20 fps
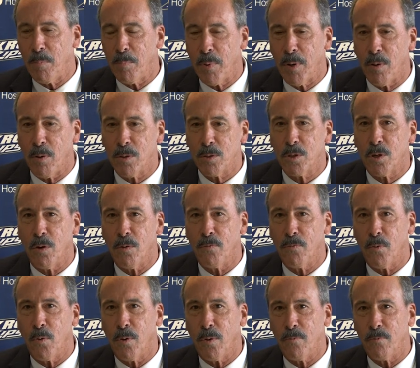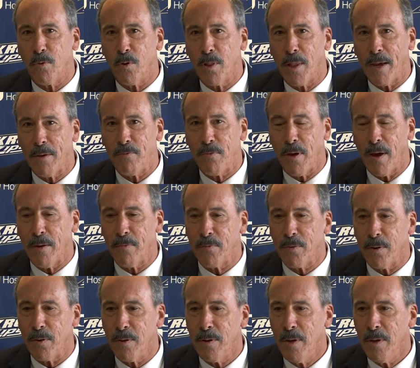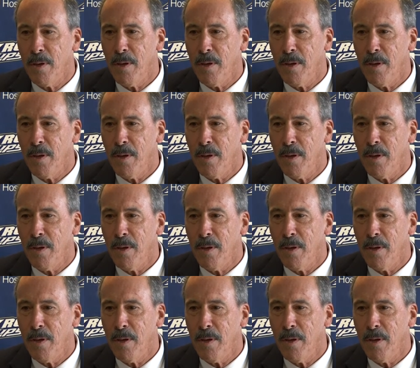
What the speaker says: but also for life after.